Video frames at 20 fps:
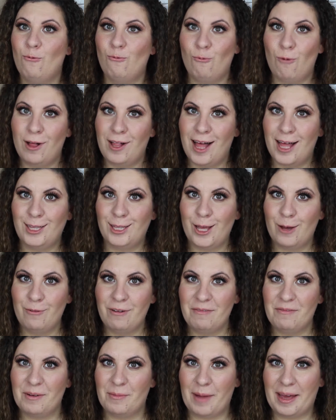Well, hello
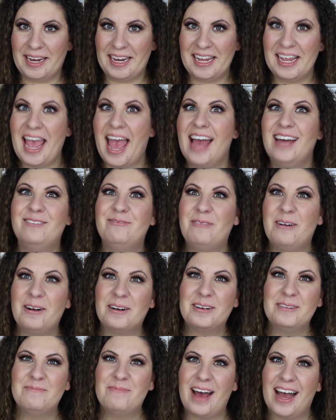everybody and
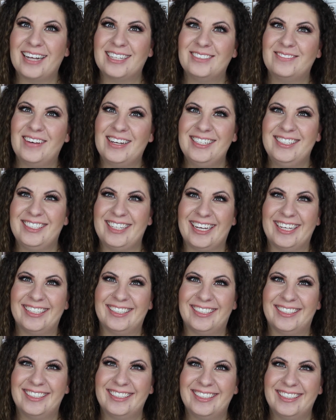welcome back to my
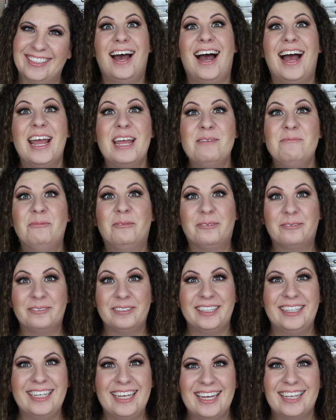channel. I am
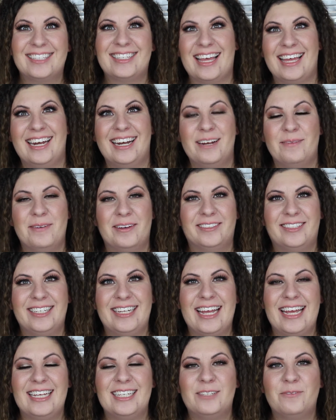really excited about
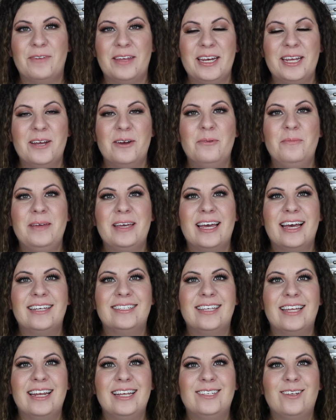today's video
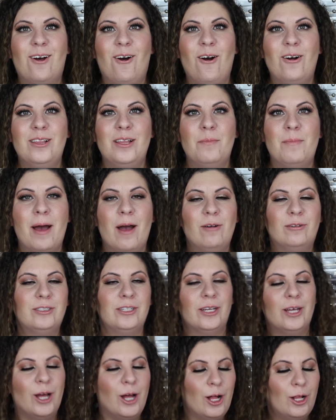because it is all
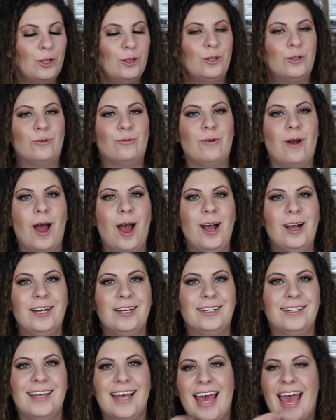about LORAC
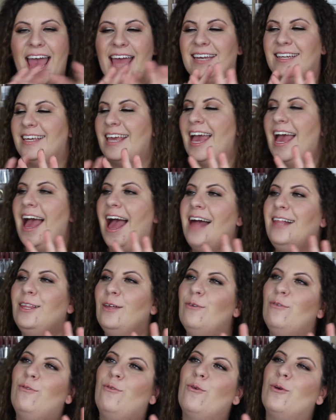and
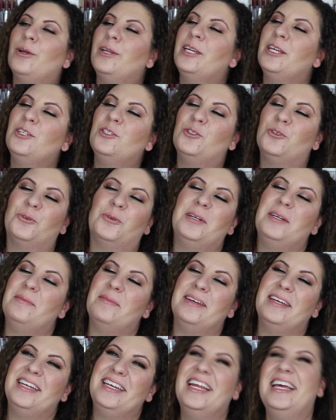California
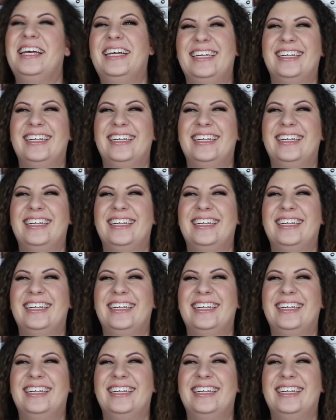Dreamin'.